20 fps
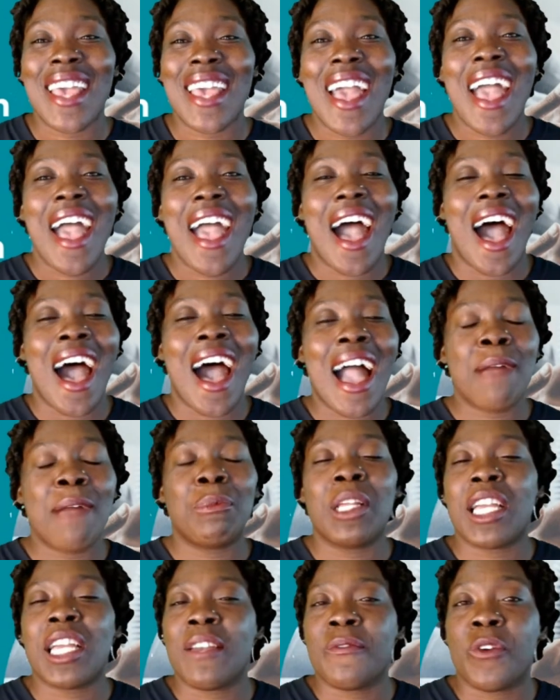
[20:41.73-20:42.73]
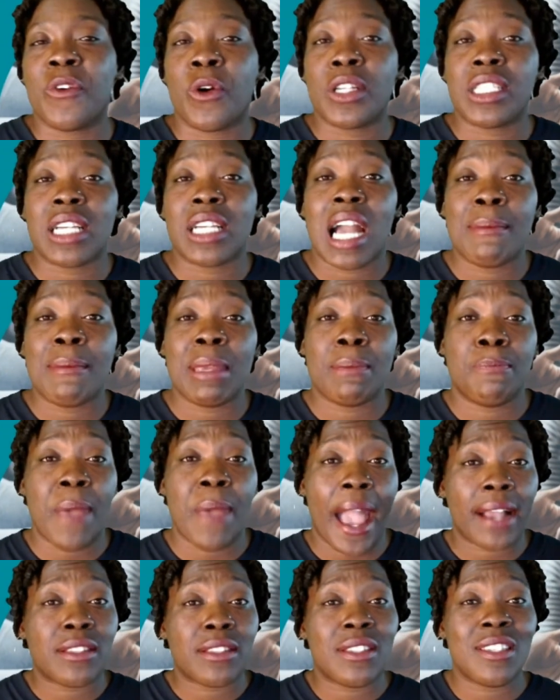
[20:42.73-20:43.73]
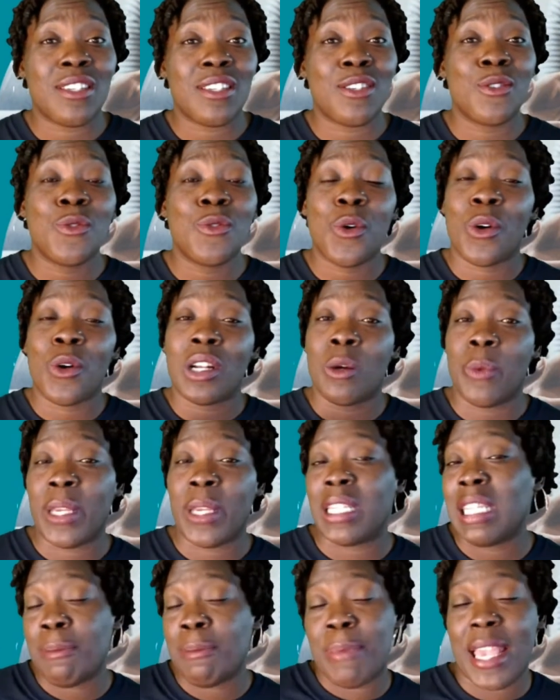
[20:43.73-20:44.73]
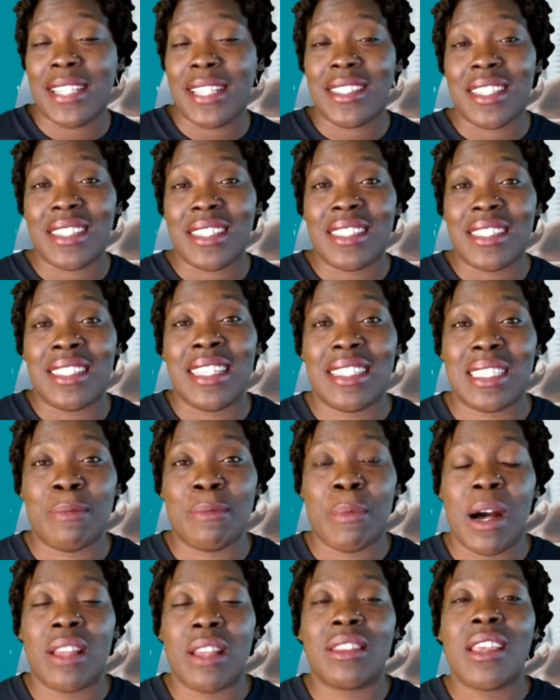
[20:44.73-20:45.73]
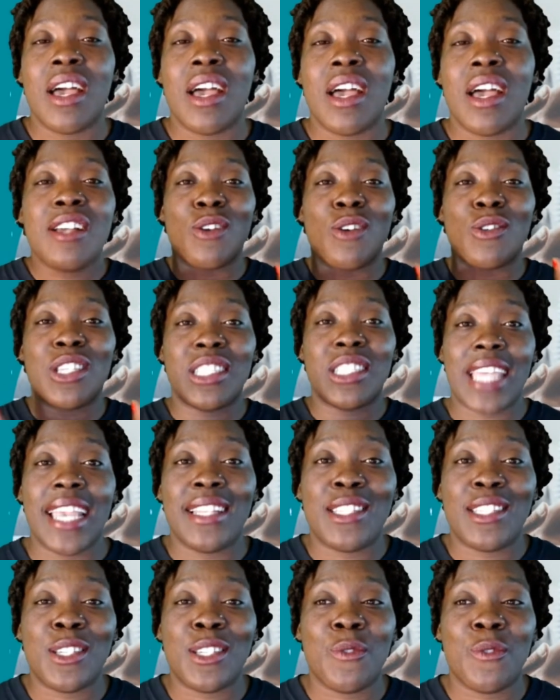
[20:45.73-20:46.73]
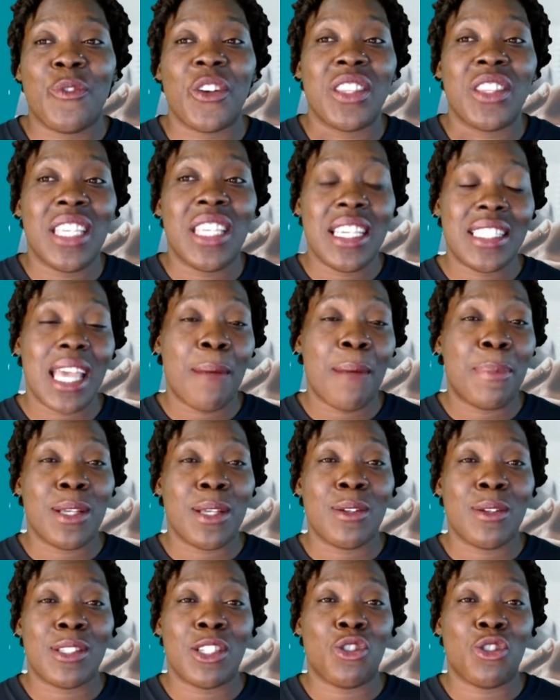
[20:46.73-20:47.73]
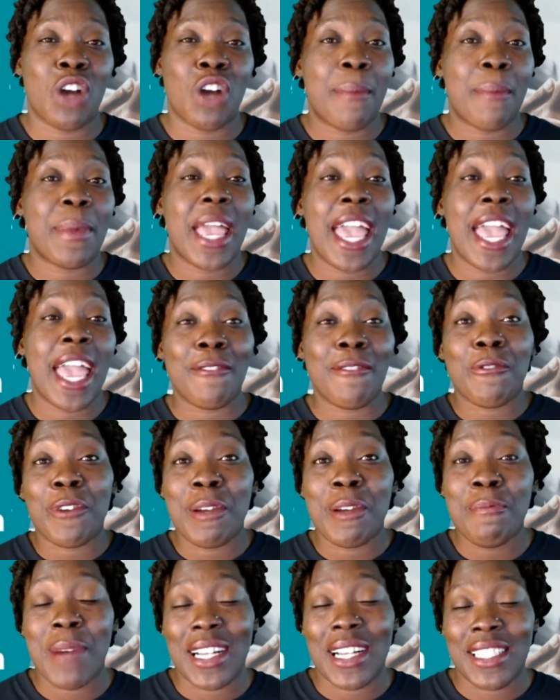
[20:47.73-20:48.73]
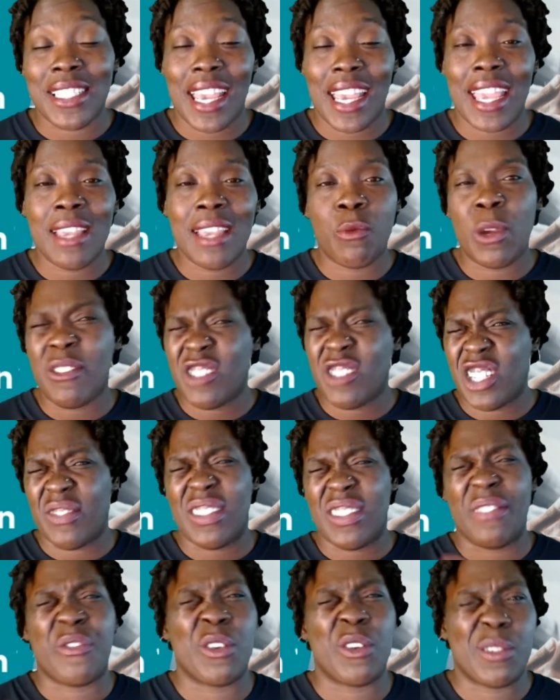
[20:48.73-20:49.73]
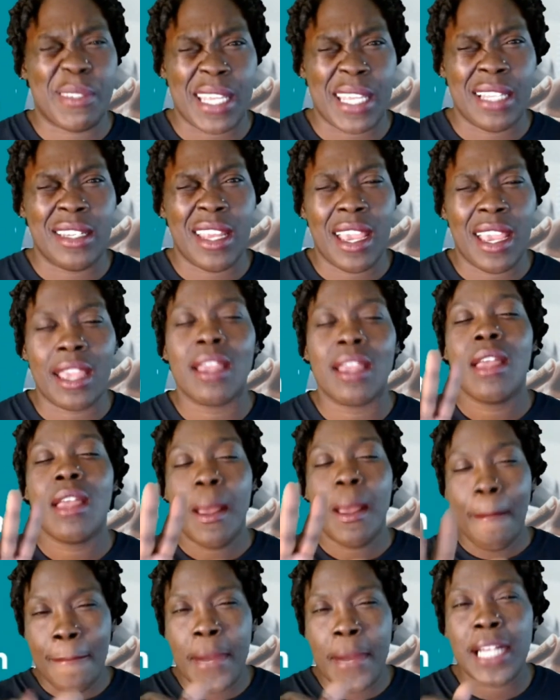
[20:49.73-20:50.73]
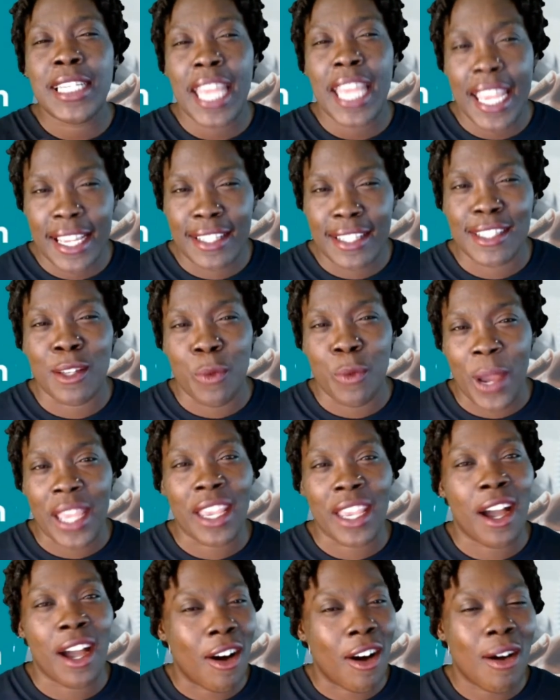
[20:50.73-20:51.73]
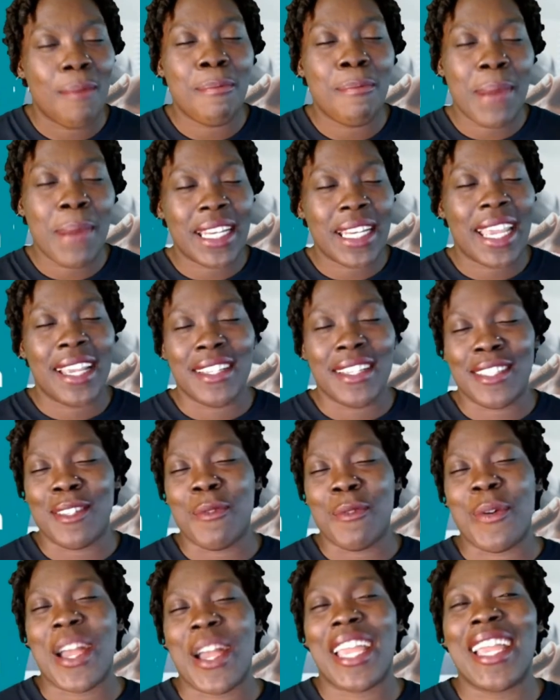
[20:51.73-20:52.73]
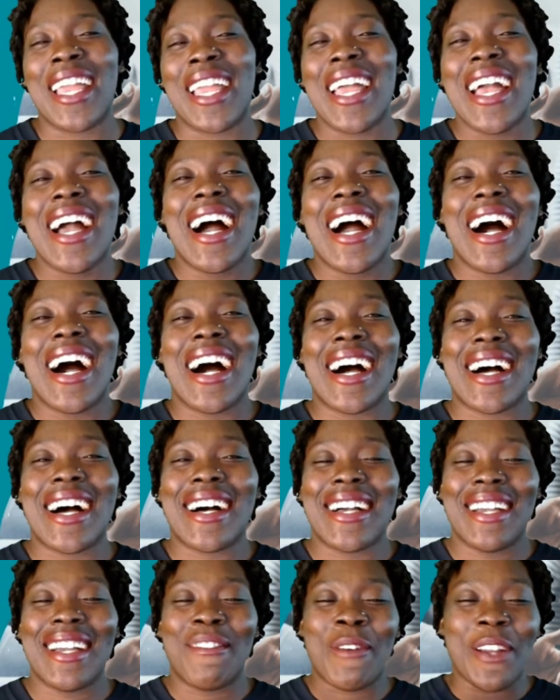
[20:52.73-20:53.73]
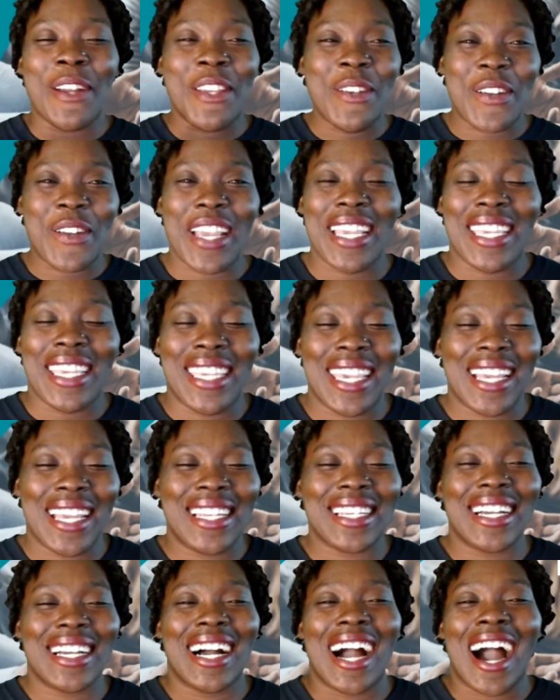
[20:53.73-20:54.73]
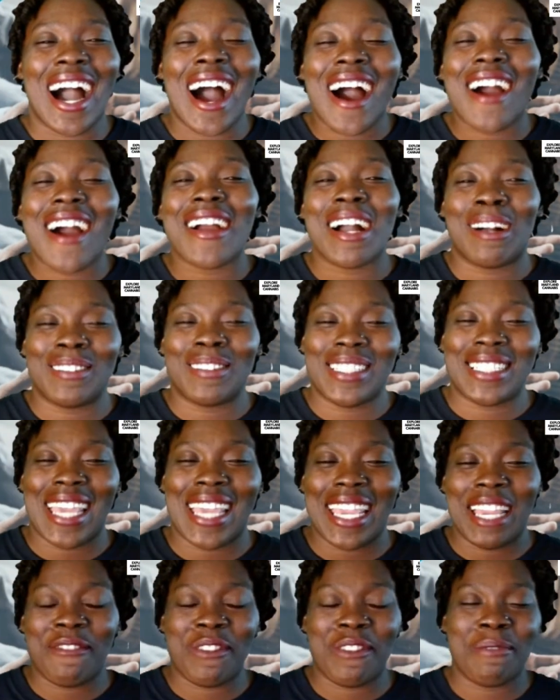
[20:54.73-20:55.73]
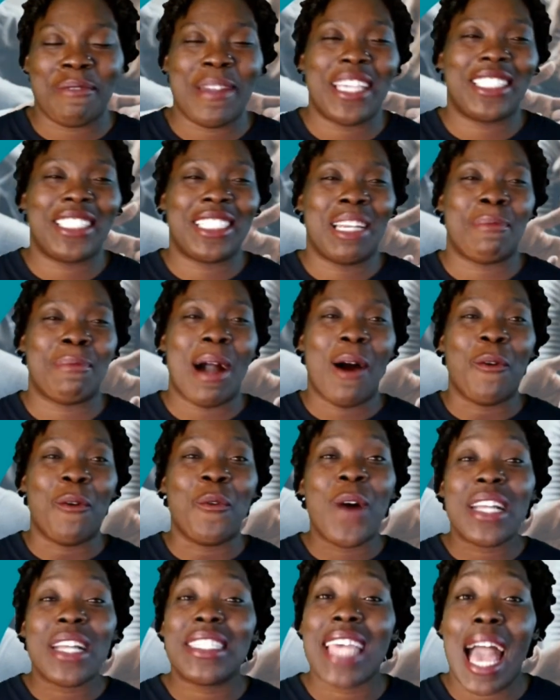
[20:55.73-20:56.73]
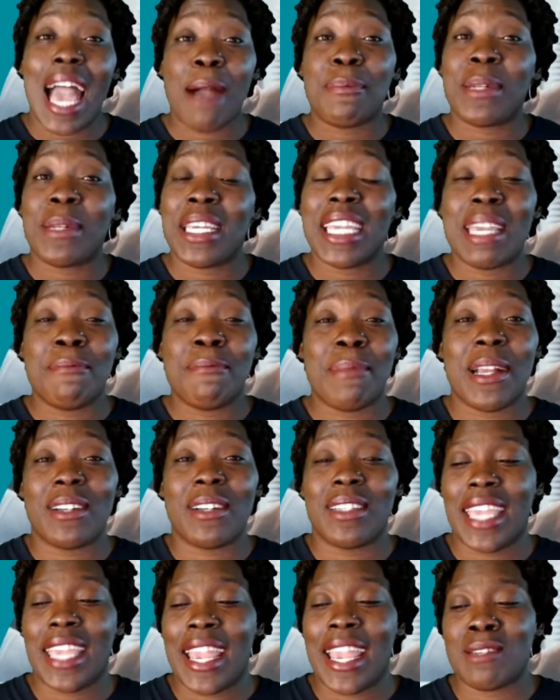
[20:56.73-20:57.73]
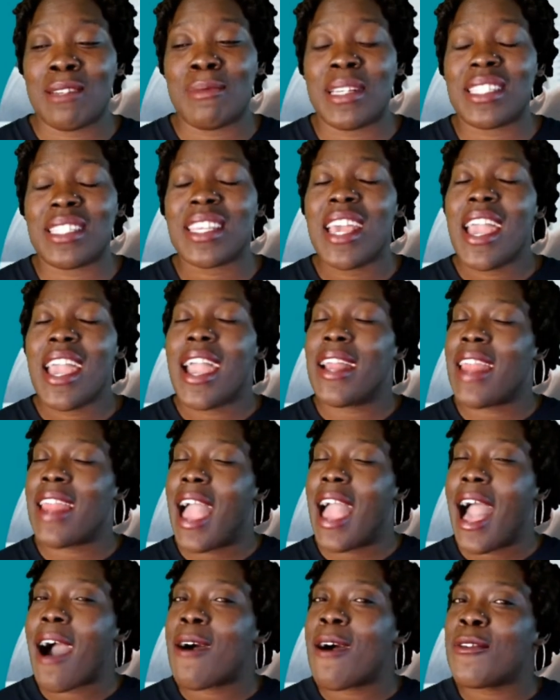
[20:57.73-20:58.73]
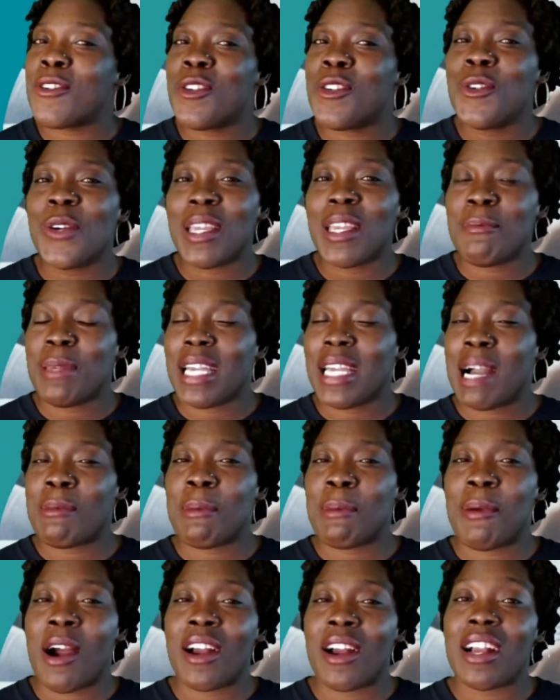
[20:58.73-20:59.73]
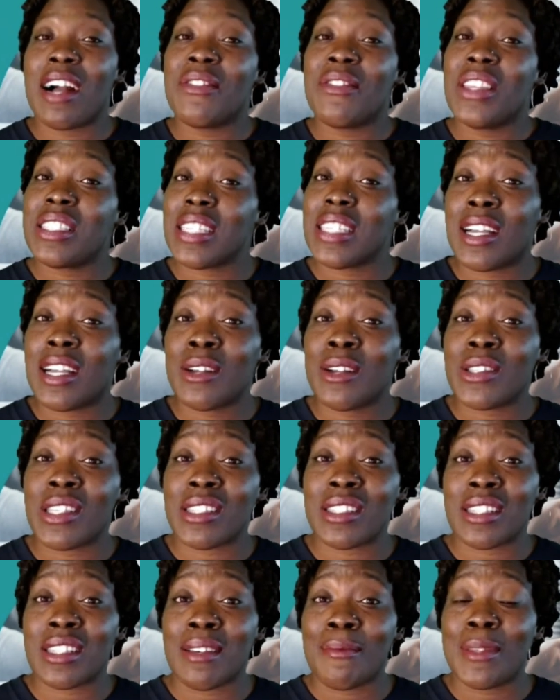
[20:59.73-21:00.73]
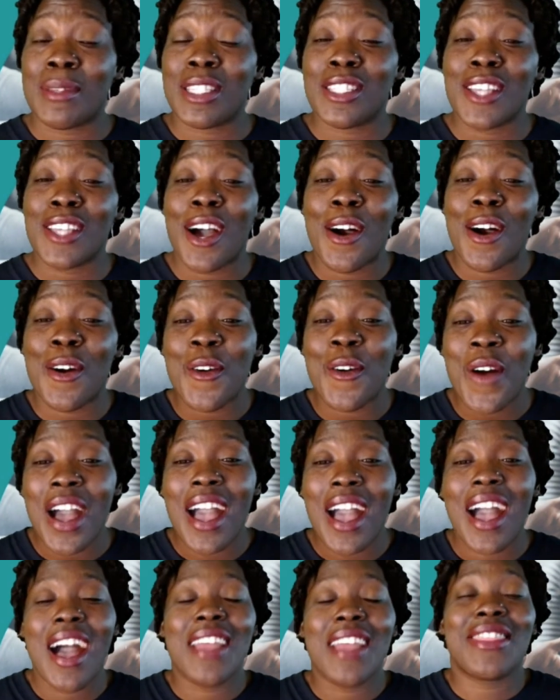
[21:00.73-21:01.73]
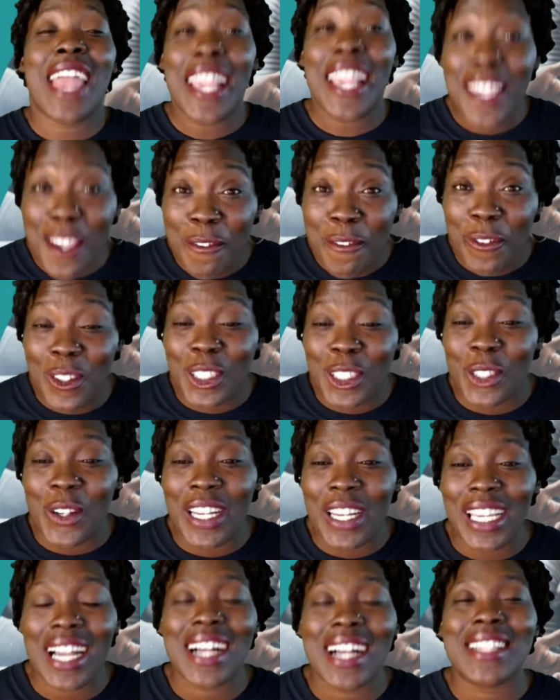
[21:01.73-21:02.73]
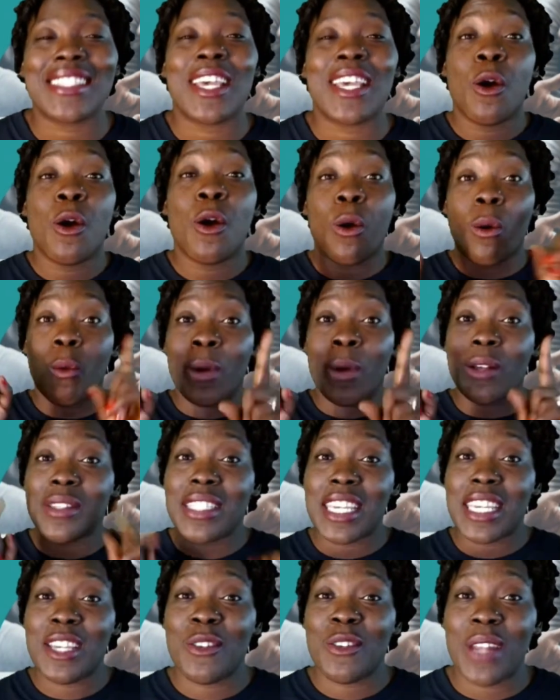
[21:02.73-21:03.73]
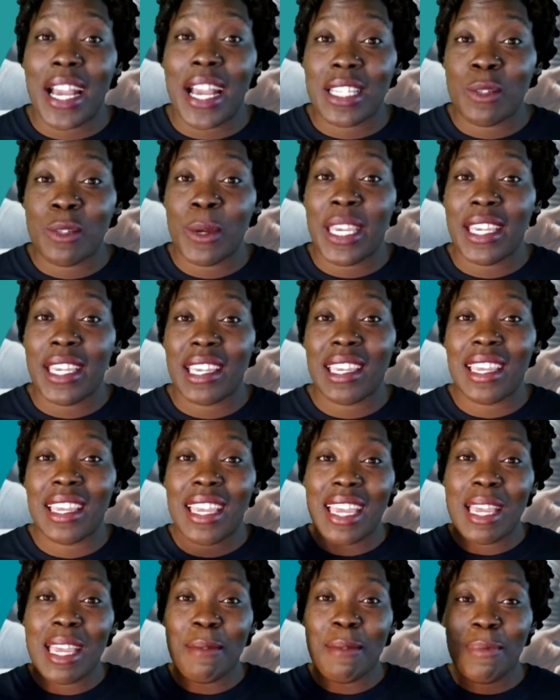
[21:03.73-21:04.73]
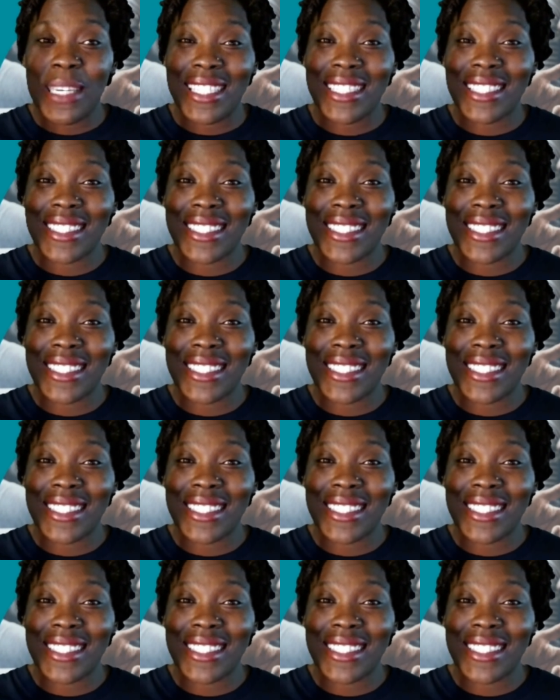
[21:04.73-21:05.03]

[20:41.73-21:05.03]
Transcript: I'm looking forward to coming back to you on a weekly basis this month. So stay tuned for these episodes to drop every Monday. We've shifted for Sunday. Monday is the way, y'all. Monday is the way. Where you can get our up-to-date information about what's happening in Maryland cannabis and how you can become a part of this ecosystem. So thank you for joining us. We'll see you next week. Peace.